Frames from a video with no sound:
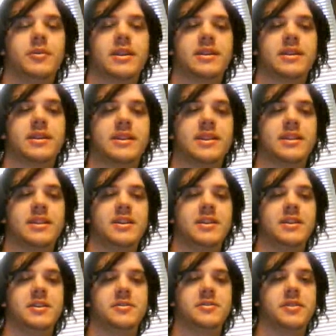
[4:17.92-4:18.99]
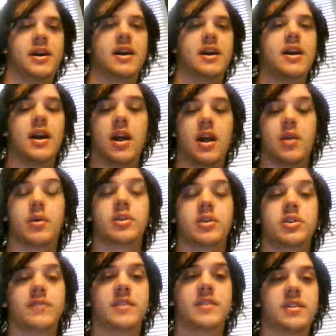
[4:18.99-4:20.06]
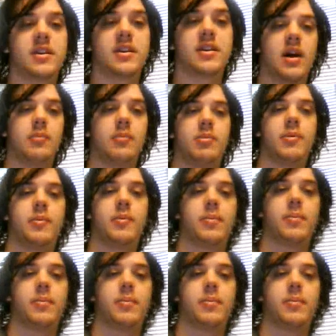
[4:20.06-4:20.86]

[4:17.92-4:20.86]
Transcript: one can say that you didn't try. Anyway, do you have the thing on?